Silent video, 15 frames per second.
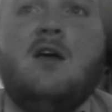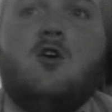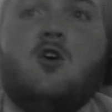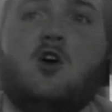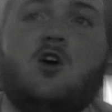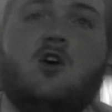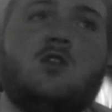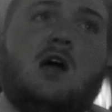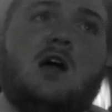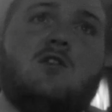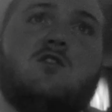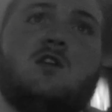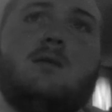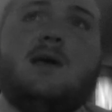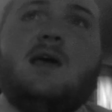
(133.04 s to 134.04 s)
Heard
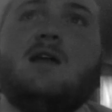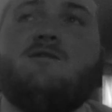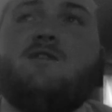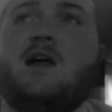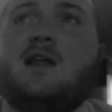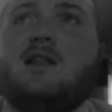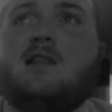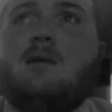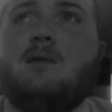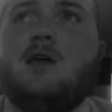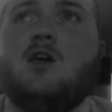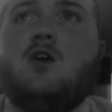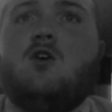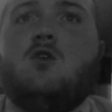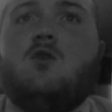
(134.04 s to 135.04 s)
that's coming in for the
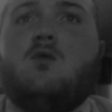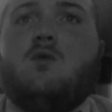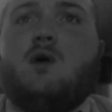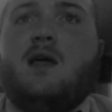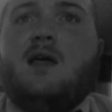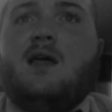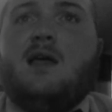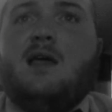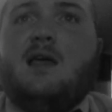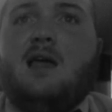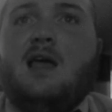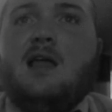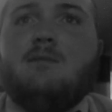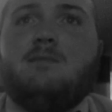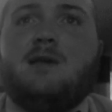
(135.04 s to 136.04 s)

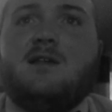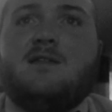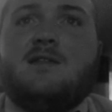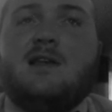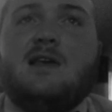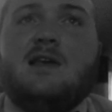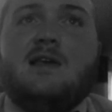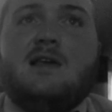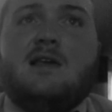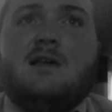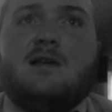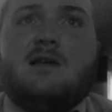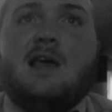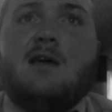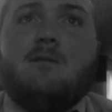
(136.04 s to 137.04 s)

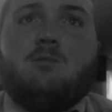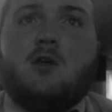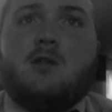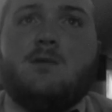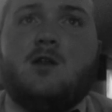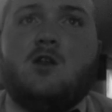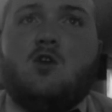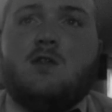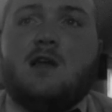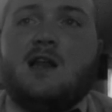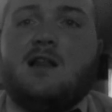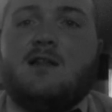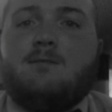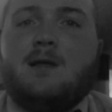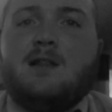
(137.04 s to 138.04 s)
WNBC. Gabe Pressman and news on
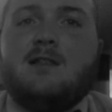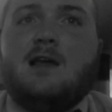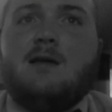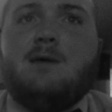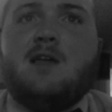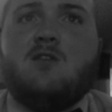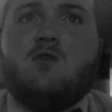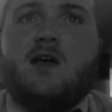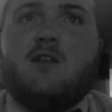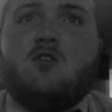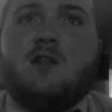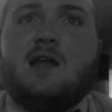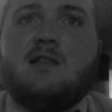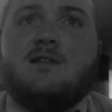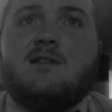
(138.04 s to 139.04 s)
it. It's Monday, May
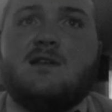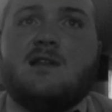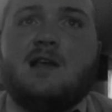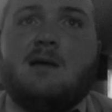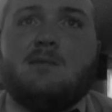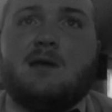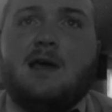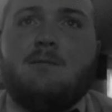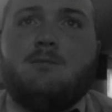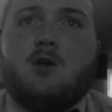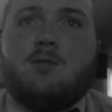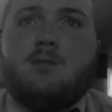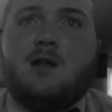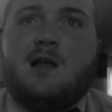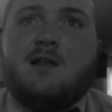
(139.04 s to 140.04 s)
23rd, 1960. I'm Gabe
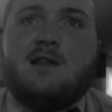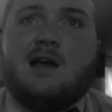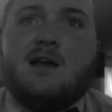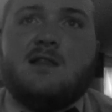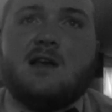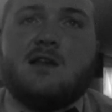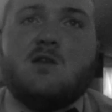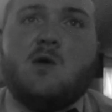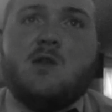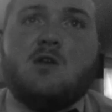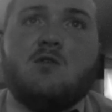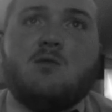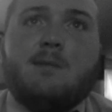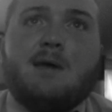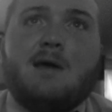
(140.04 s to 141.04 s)
Pressman alongside Tex
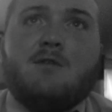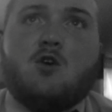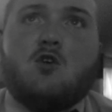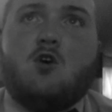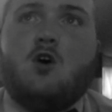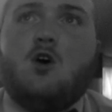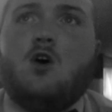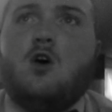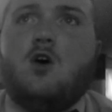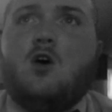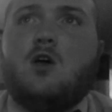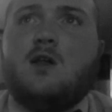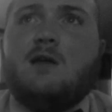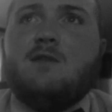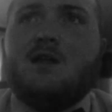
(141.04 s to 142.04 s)
Antoine. We have a
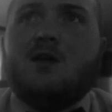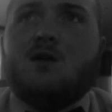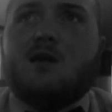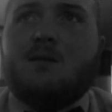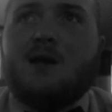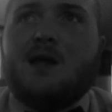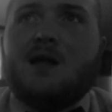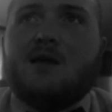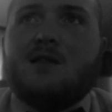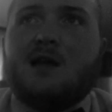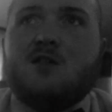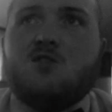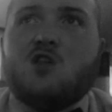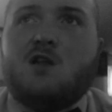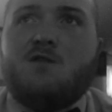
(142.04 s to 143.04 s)
good evening. Coming next
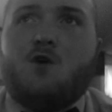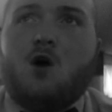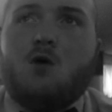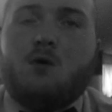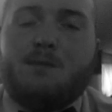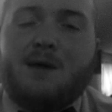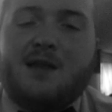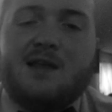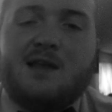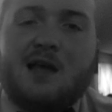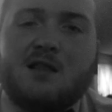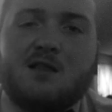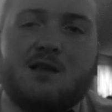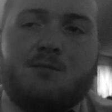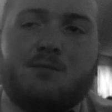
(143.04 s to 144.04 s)
on Channel 4 will be the
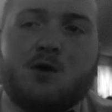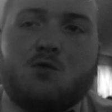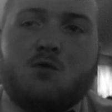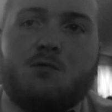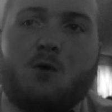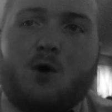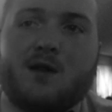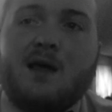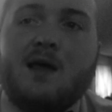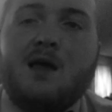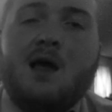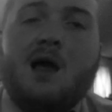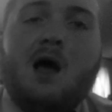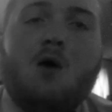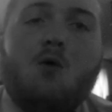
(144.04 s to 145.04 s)
Huntley Breaker Report.
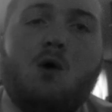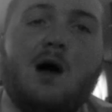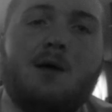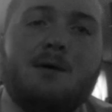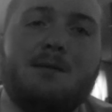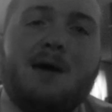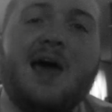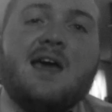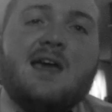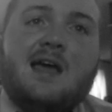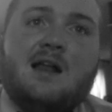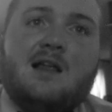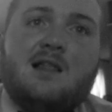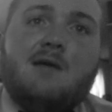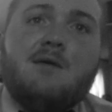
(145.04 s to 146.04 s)
We'll be back
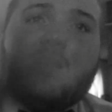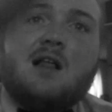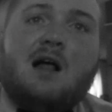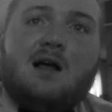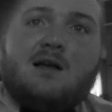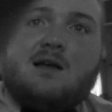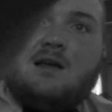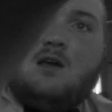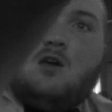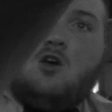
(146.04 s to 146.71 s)
at 11 o'clock.